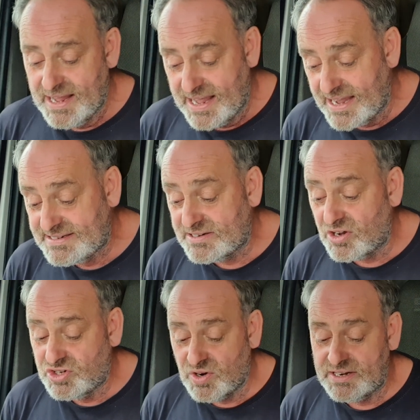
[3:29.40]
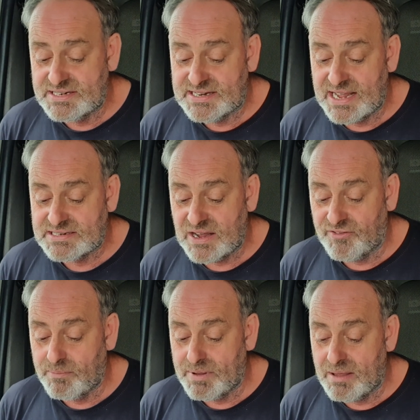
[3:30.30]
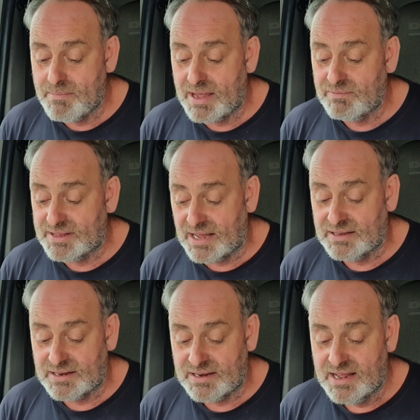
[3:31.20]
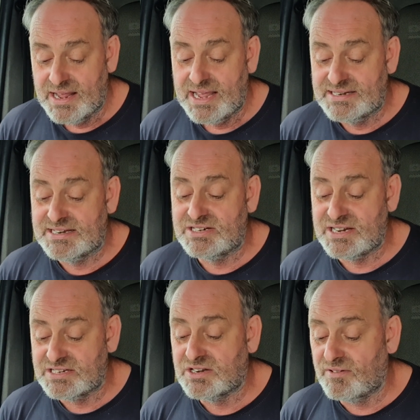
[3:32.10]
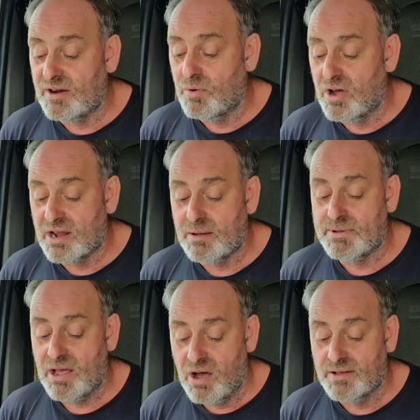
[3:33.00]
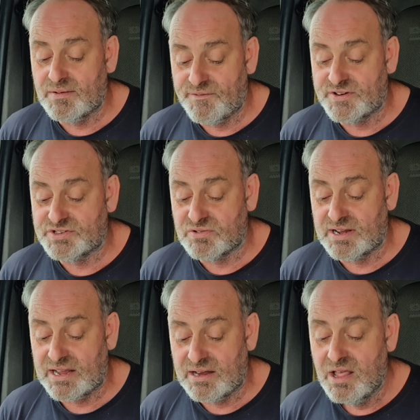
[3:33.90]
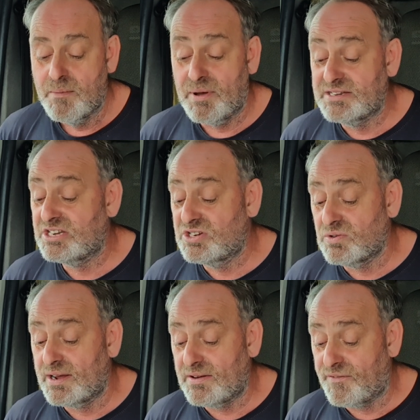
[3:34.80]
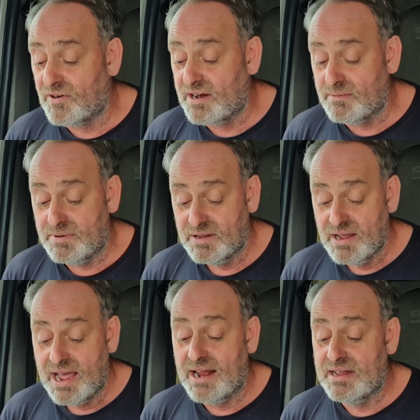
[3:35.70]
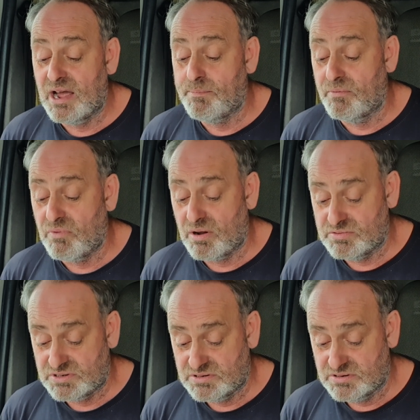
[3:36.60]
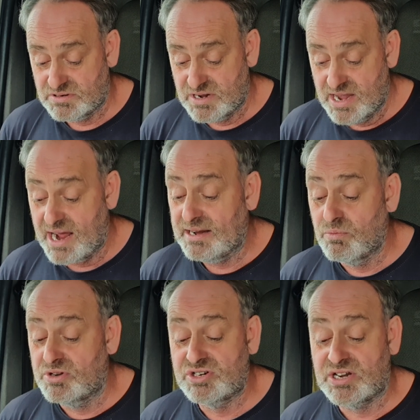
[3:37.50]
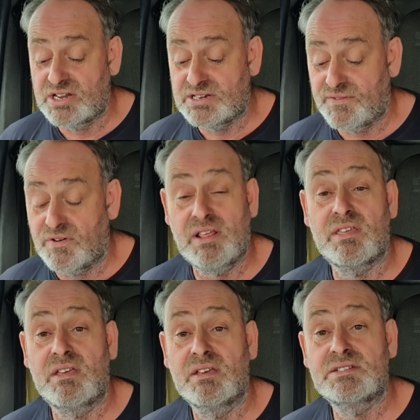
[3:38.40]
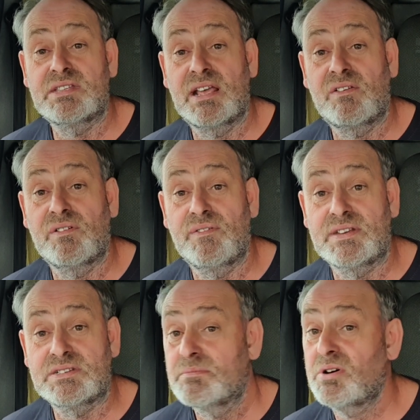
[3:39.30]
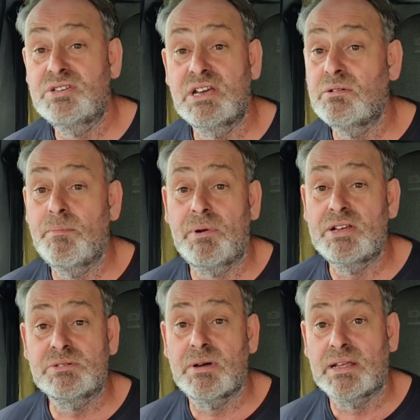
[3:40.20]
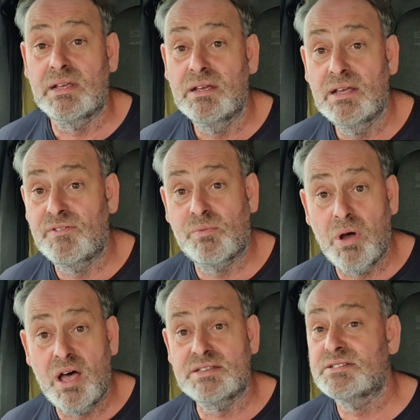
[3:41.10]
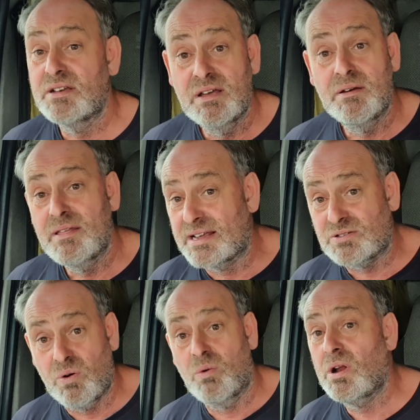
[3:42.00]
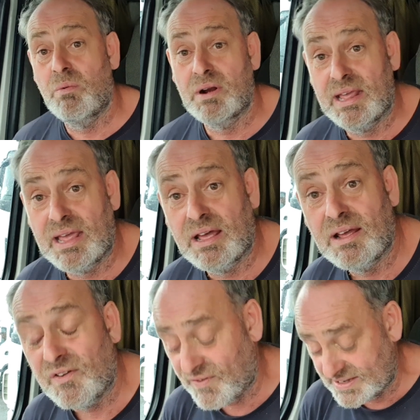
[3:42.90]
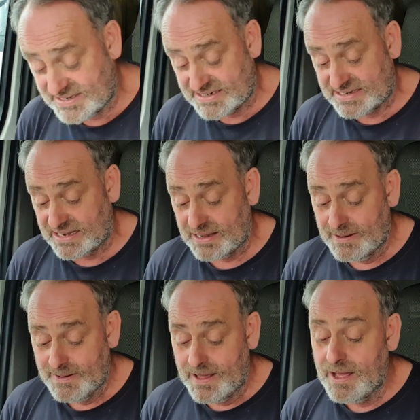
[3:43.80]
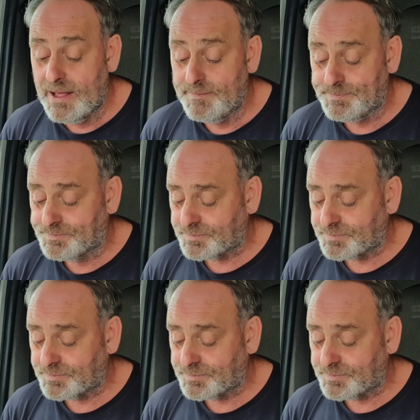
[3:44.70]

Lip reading: He says, I joined the CX after being made redundant. He says, yes, career work can be hard and frustrating, but he's enjoying the freedom and the open road. And he wouldn't change it for anything. He said, thanks for the vids. My genuine pleasure, mate. If it's worked, that's all I want to hear. That's fantastic. And